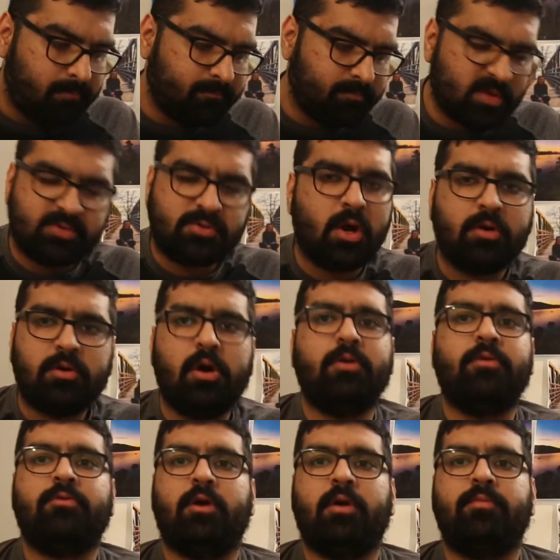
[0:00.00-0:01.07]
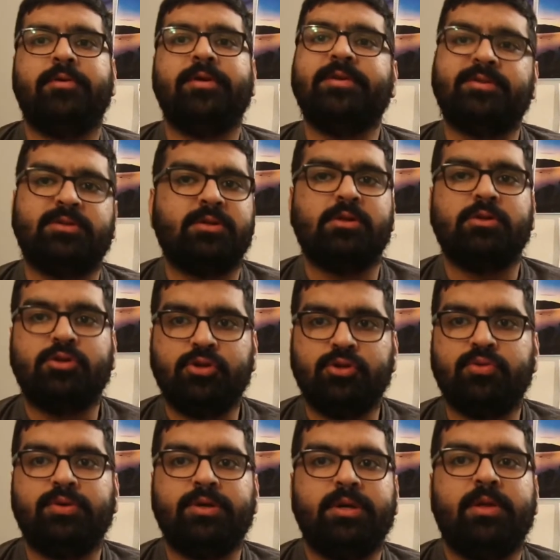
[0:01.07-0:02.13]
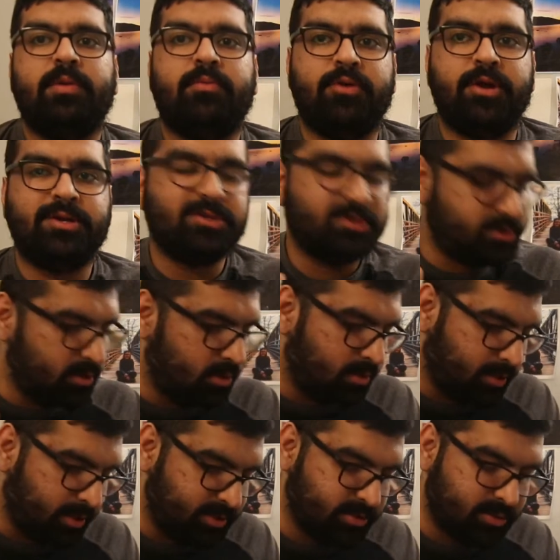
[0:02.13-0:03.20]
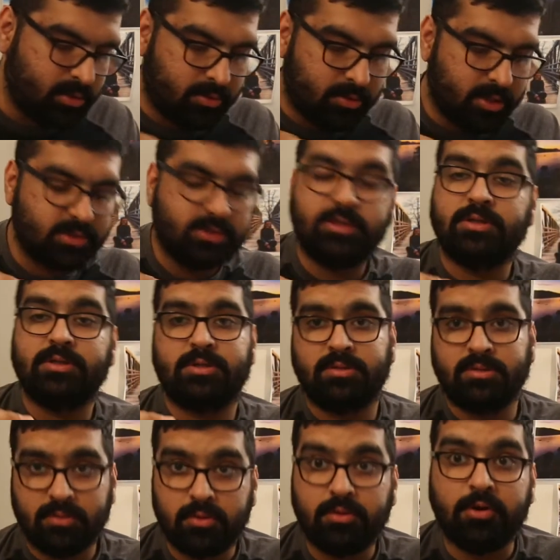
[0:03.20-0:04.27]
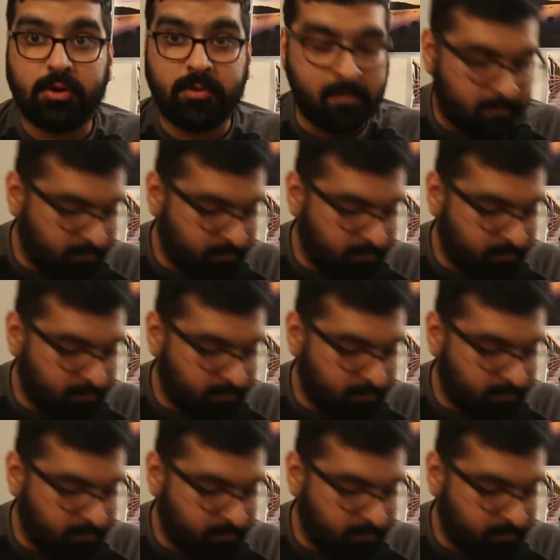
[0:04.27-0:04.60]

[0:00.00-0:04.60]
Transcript: it's not gotten rubbery. It's still chewy. The bread is still nice. The crust is good.